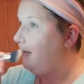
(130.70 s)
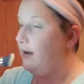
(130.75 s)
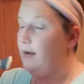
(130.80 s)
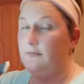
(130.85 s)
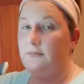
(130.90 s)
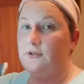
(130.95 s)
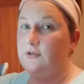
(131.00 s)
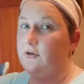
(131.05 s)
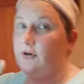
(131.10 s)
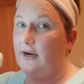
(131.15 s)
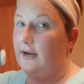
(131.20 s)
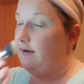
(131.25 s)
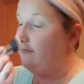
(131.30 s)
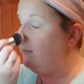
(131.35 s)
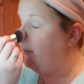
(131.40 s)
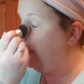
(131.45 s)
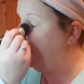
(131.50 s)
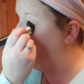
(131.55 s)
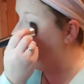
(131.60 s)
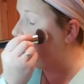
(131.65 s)
I'm sorry, I
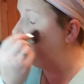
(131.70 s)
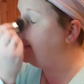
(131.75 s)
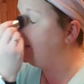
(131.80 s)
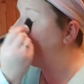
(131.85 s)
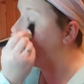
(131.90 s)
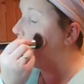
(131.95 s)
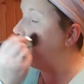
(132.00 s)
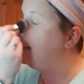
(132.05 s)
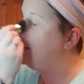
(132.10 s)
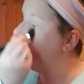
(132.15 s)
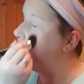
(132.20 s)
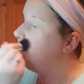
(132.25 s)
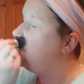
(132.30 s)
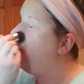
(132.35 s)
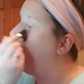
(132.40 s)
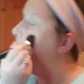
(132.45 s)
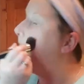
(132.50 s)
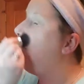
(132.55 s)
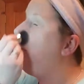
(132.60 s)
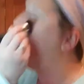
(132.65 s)
really can't see.
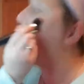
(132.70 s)
So